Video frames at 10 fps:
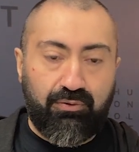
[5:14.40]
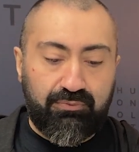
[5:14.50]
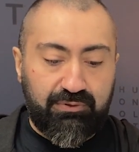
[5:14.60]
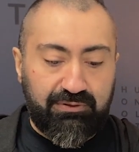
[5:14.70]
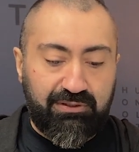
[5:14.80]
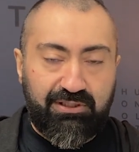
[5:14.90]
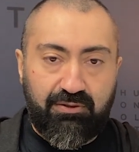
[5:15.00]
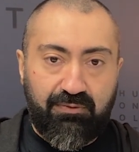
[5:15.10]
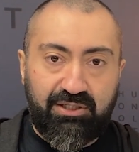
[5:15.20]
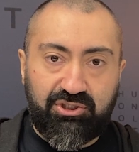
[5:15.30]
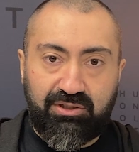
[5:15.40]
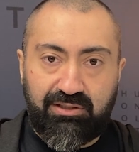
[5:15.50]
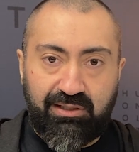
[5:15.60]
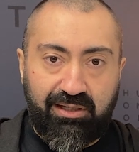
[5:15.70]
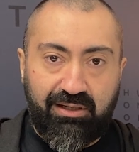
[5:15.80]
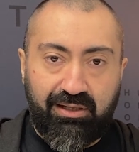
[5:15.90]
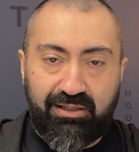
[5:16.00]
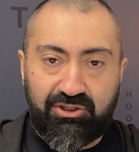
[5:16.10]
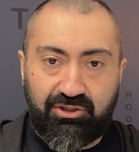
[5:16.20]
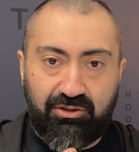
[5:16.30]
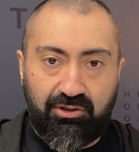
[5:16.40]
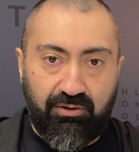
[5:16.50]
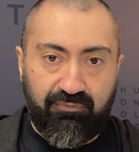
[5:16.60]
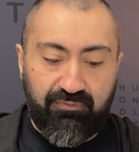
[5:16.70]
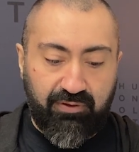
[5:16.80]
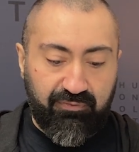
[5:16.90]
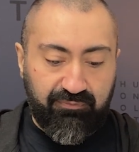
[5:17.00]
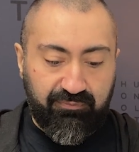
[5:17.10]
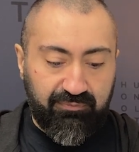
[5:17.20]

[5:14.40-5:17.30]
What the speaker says: the deterioration and the inhalation of